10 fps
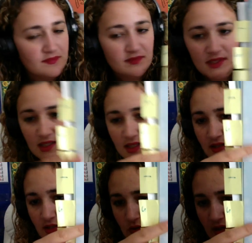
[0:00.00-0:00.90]
Again,
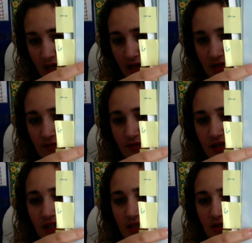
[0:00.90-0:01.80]
do the active
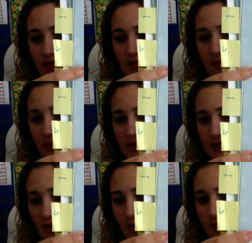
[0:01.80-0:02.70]
reading. Circle the words
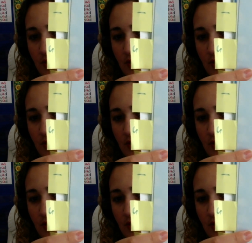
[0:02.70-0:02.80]
to help you